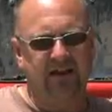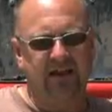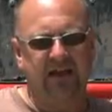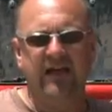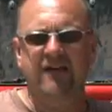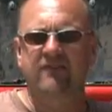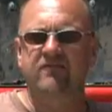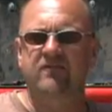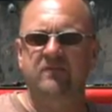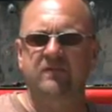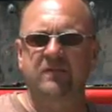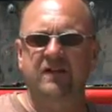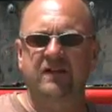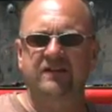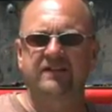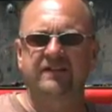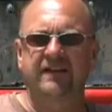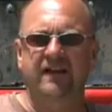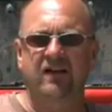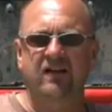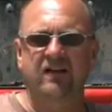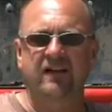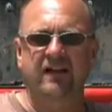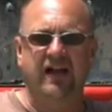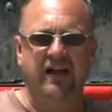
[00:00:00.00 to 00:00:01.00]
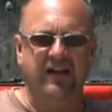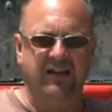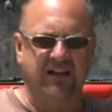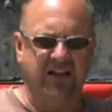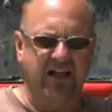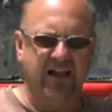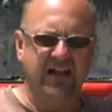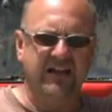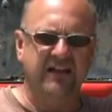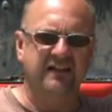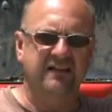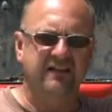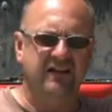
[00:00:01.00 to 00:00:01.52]
of have the mentality, I
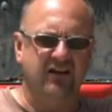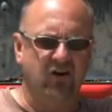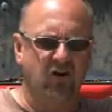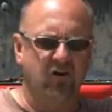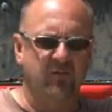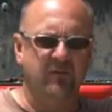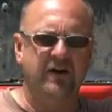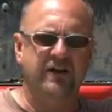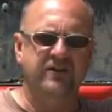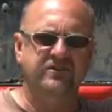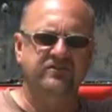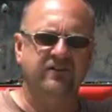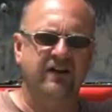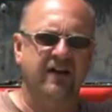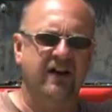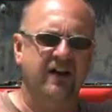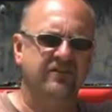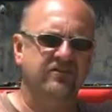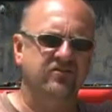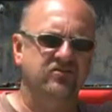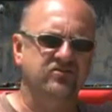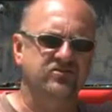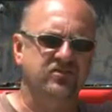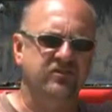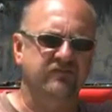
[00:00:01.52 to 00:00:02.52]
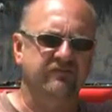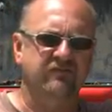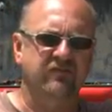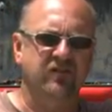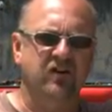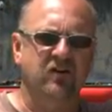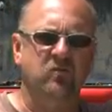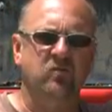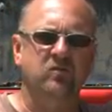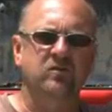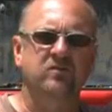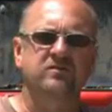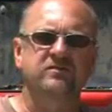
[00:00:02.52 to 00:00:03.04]
like all my tractors are
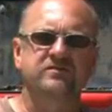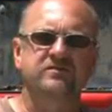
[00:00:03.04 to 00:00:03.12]
front wheel